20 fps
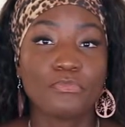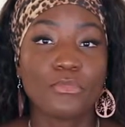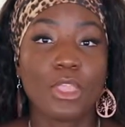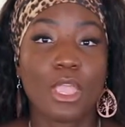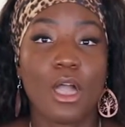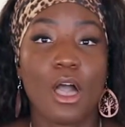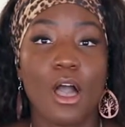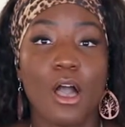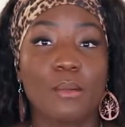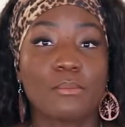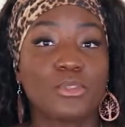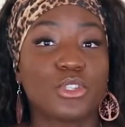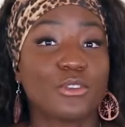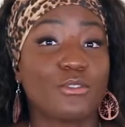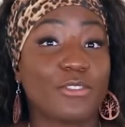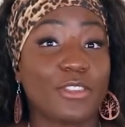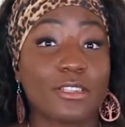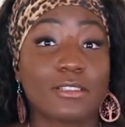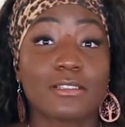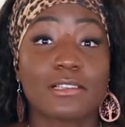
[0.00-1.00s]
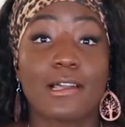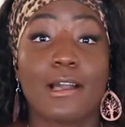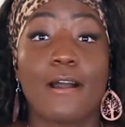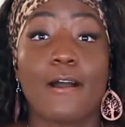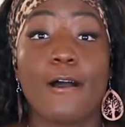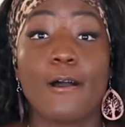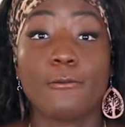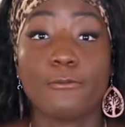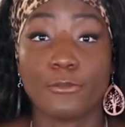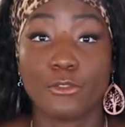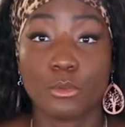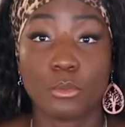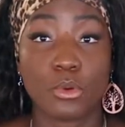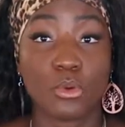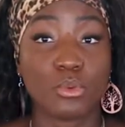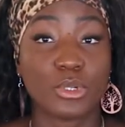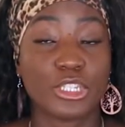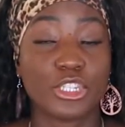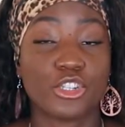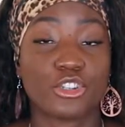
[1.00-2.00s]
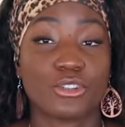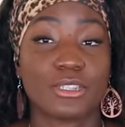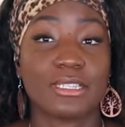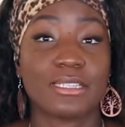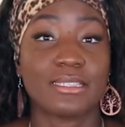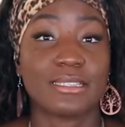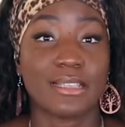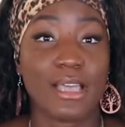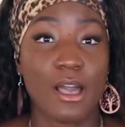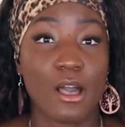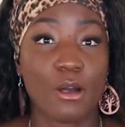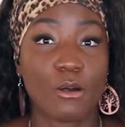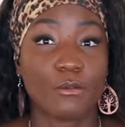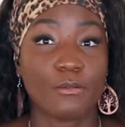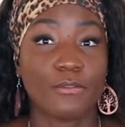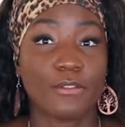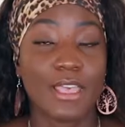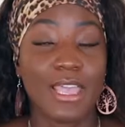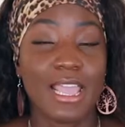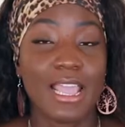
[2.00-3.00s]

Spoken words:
You feel comfortable with yourself.